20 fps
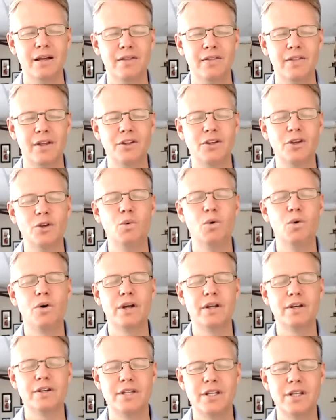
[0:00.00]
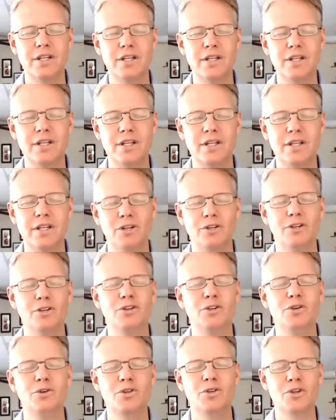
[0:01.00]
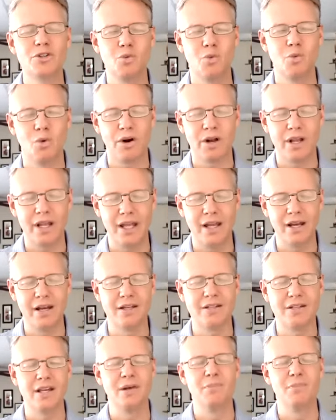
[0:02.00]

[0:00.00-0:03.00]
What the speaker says: that you will continue to do this work in us and